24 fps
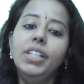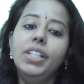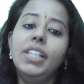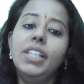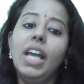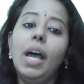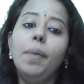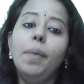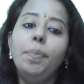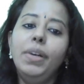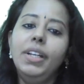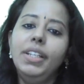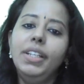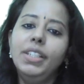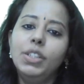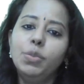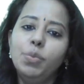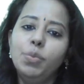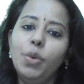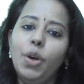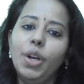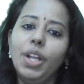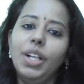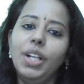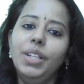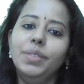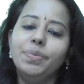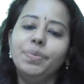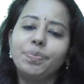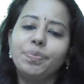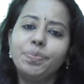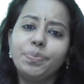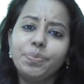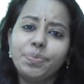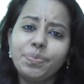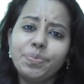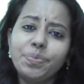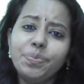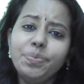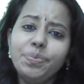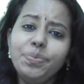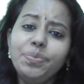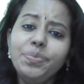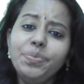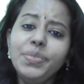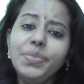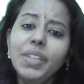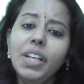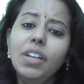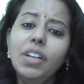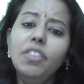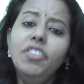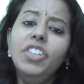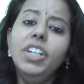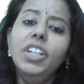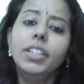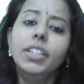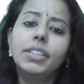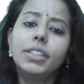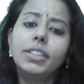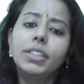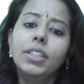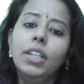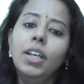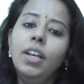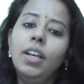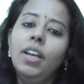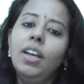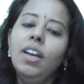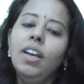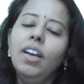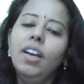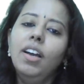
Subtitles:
the Japanese model works